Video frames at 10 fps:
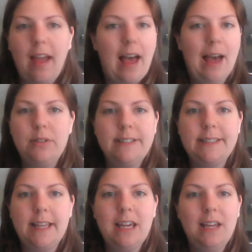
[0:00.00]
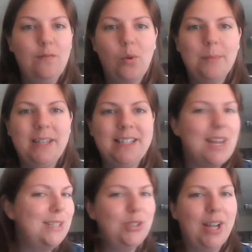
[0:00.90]
I'm just informing,
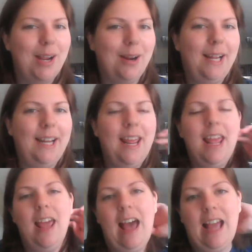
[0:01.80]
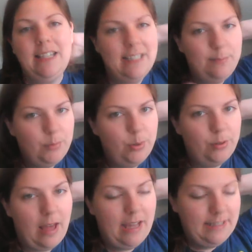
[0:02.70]
sharing. I did
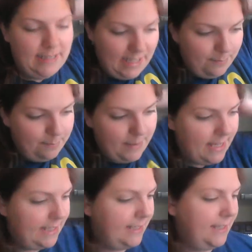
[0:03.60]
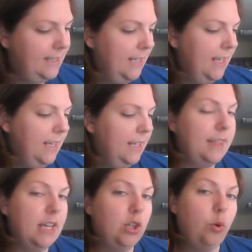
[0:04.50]
miss
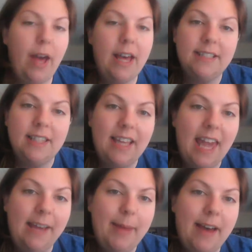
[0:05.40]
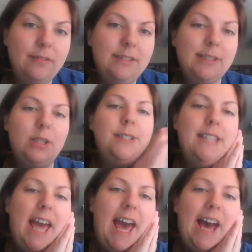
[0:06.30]
the quest that came out. So
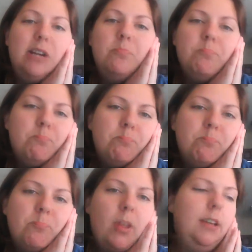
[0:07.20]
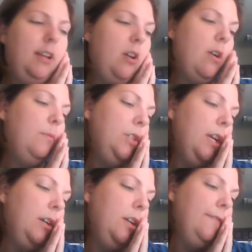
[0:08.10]
sad. I wish I
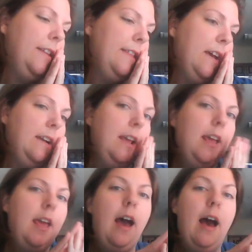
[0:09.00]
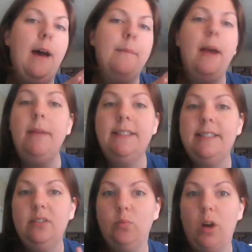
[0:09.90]
could have done that. I might
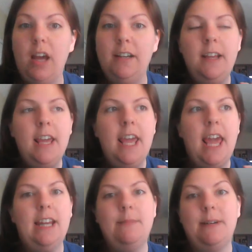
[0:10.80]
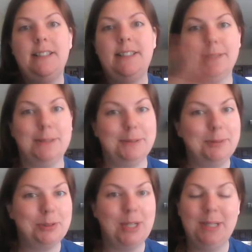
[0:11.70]
still run, and I might still
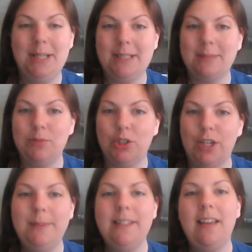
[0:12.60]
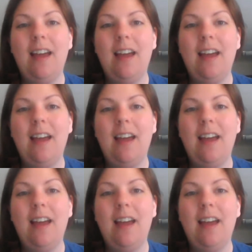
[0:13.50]
try to take some trips.